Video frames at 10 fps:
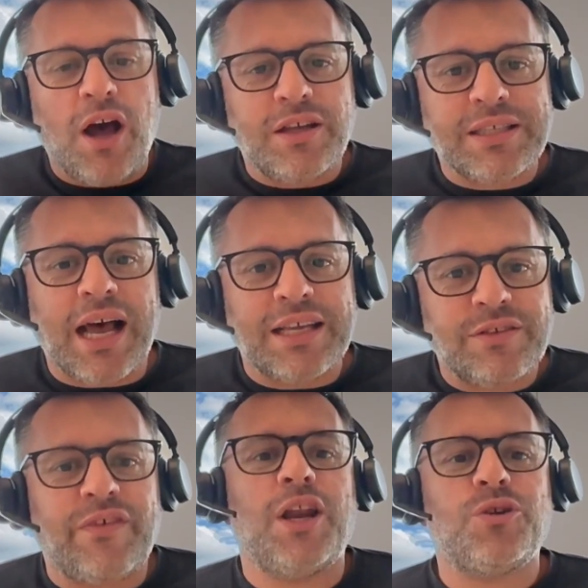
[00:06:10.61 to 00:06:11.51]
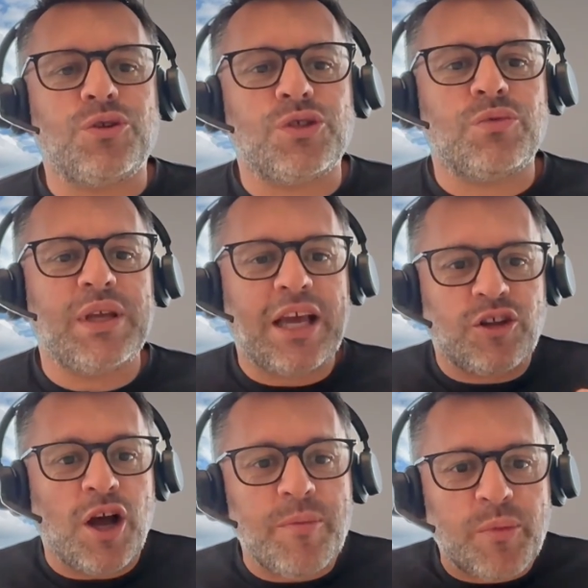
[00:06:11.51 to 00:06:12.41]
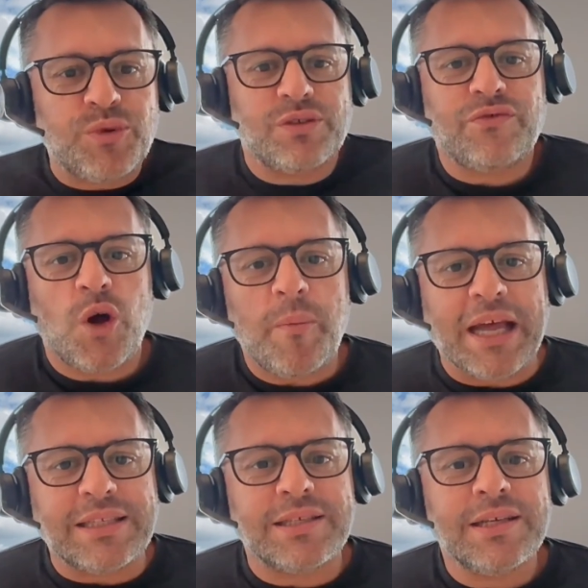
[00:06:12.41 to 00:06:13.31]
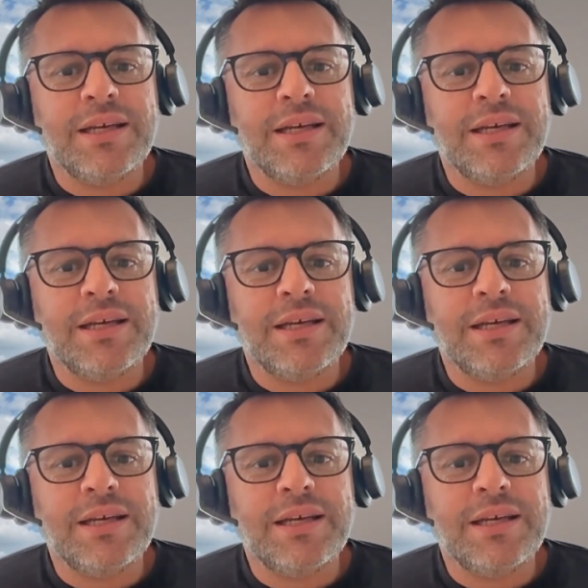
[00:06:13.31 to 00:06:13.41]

us as vendors, we can come up with a format